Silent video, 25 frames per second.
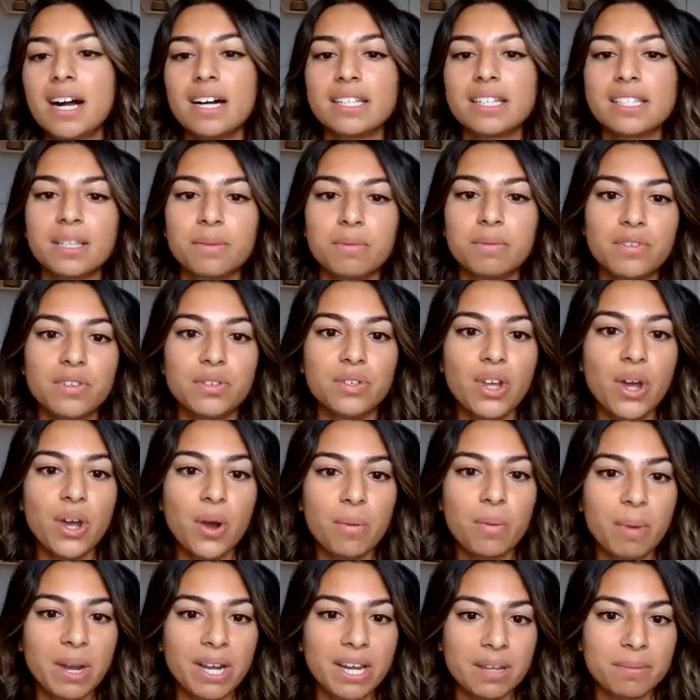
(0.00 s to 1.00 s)
Some of you know,
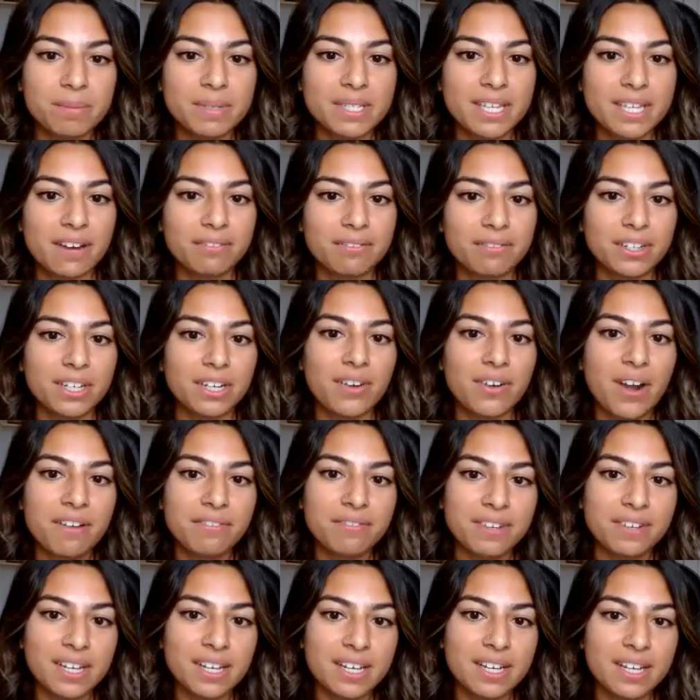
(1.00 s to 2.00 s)
my name is Zafrina
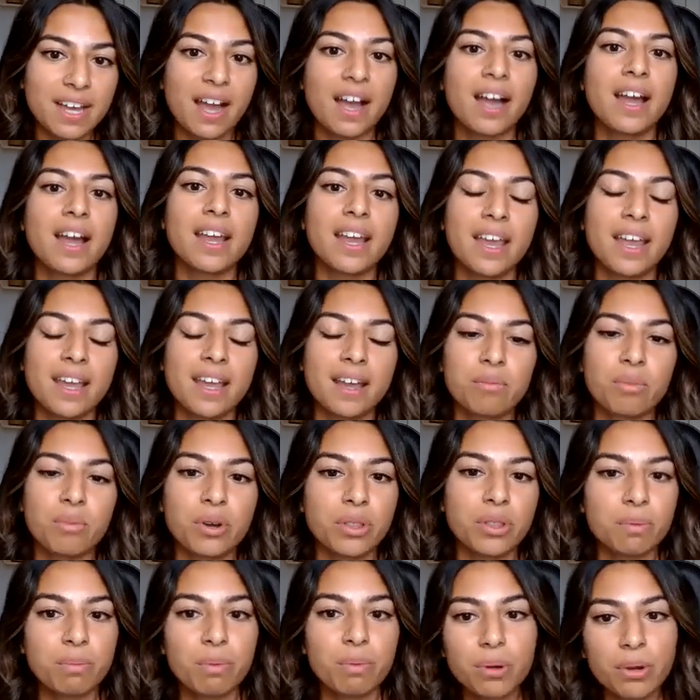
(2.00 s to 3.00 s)
Rafi. I am one of
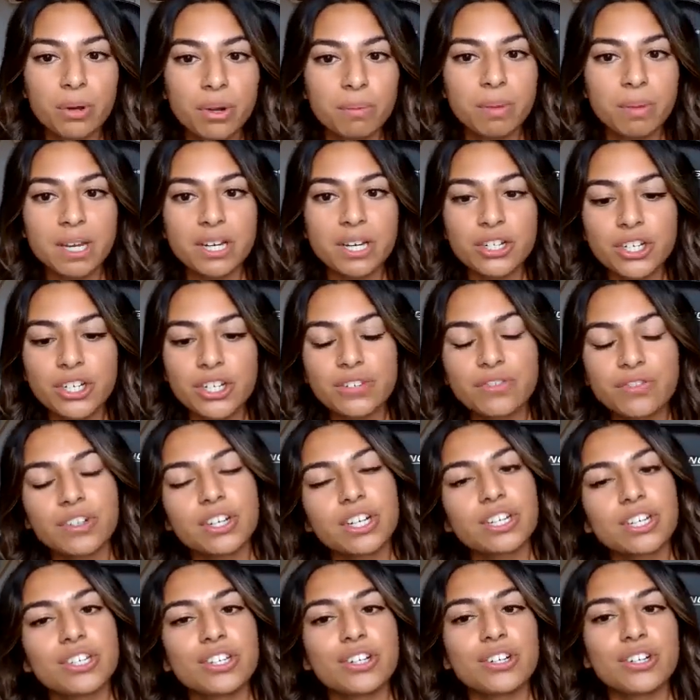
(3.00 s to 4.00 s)
the program managers for
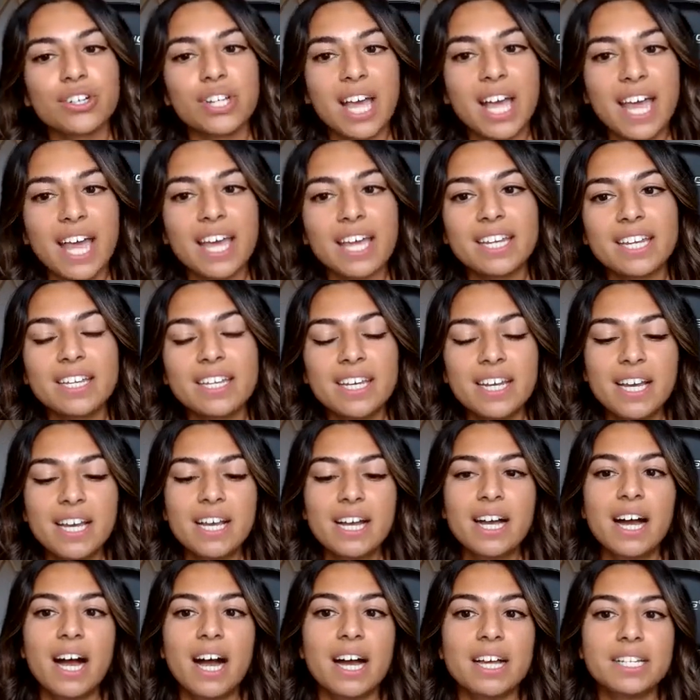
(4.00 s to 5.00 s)
External Ed.
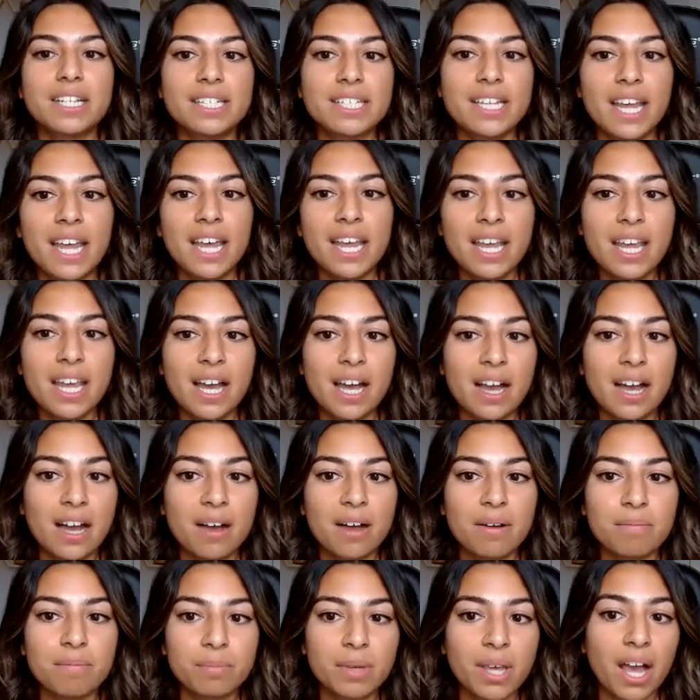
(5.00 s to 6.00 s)
Today,
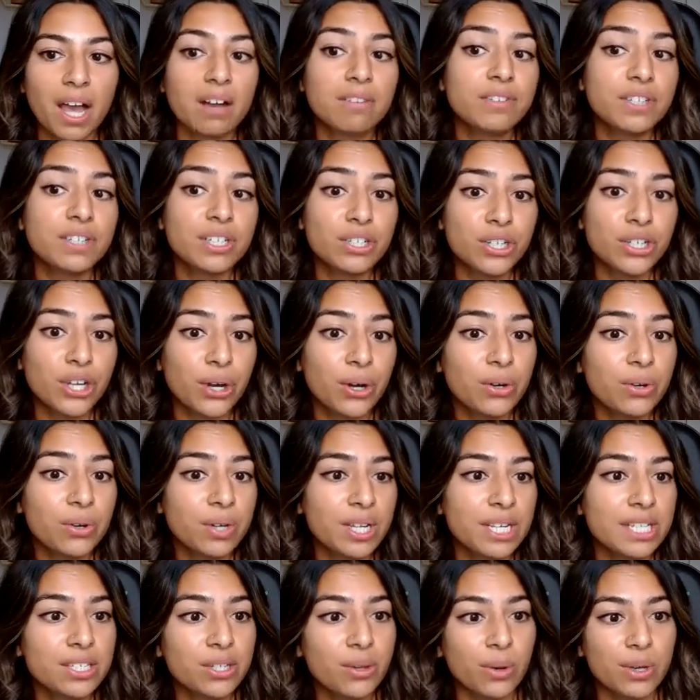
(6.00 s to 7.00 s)
Calvin Joe
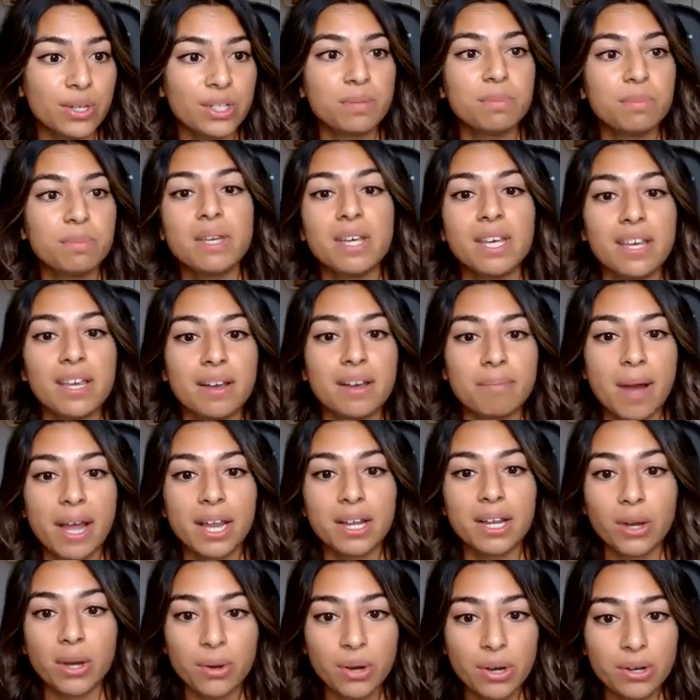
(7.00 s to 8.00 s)
is going to be my
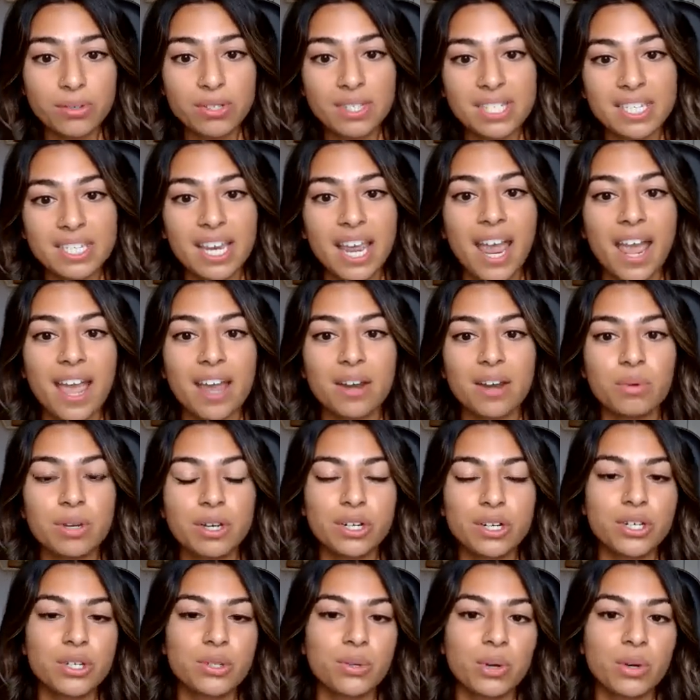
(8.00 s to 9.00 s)
co-host, and we
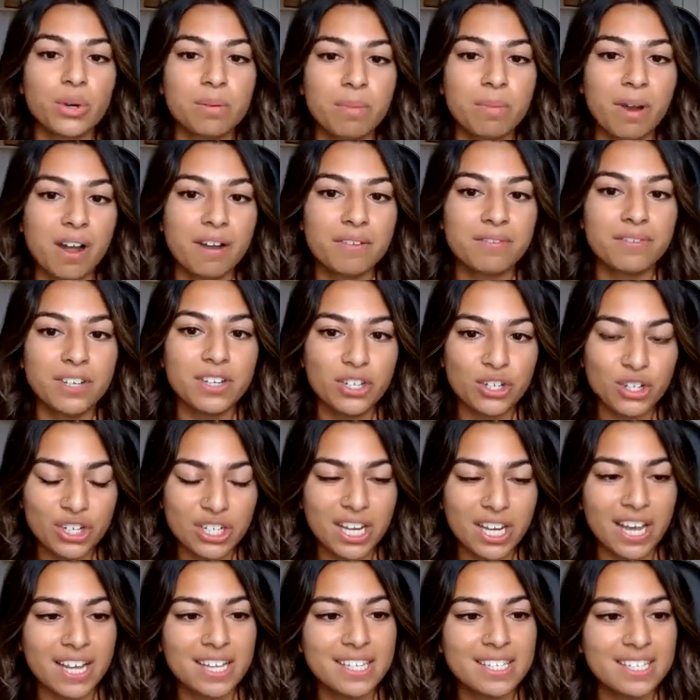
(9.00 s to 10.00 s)
are joined by our featured
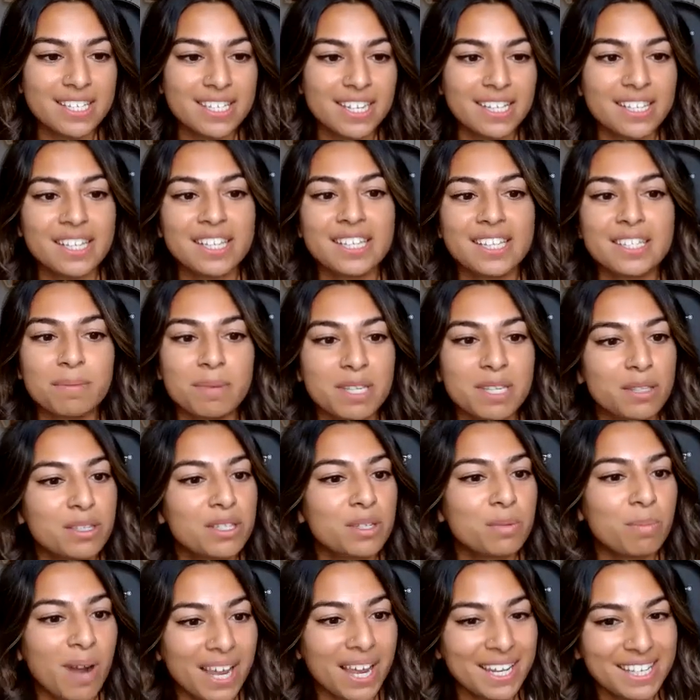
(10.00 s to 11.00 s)
guest, Elizabeth
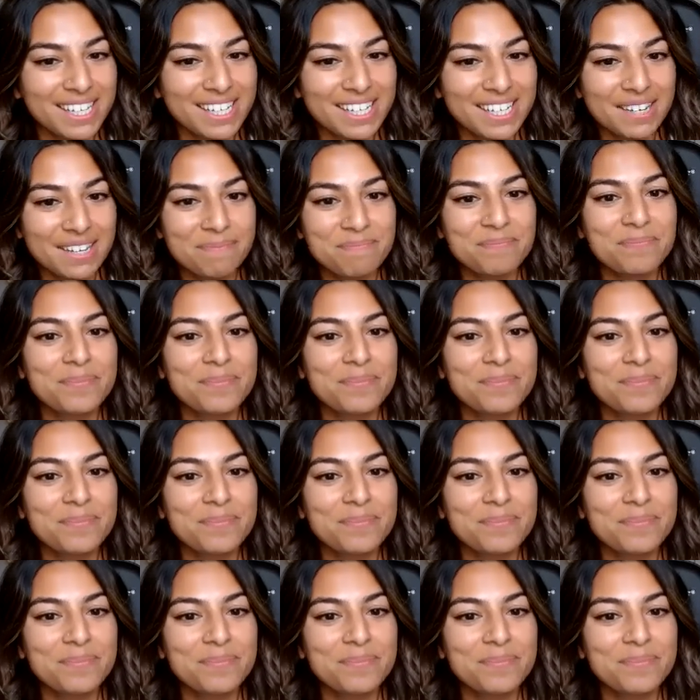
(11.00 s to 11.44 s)
Spradley.